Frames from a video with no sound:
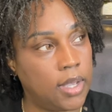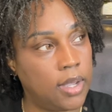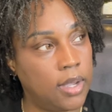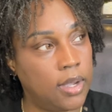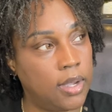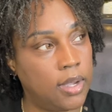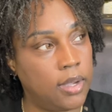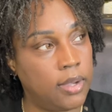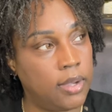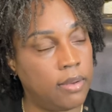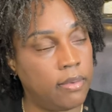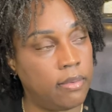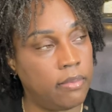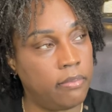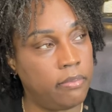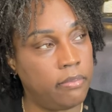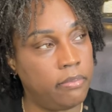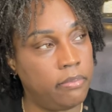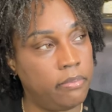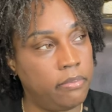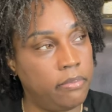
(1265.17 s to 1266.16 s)

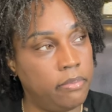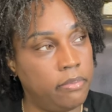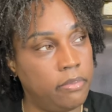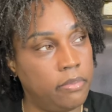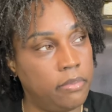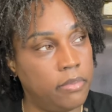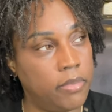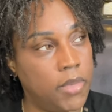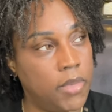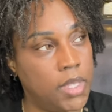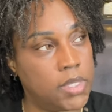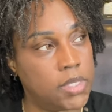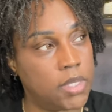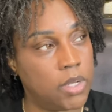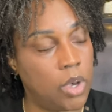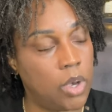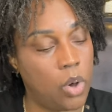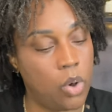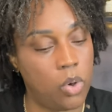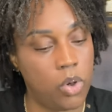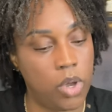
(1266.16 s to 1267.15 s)
is
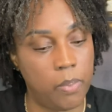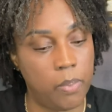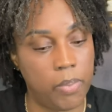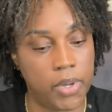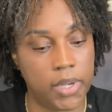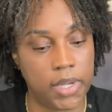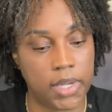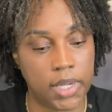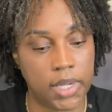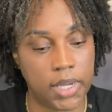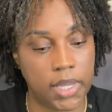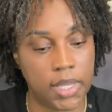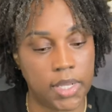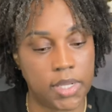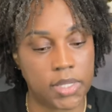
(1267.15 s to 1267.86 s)
an oldie but goodie,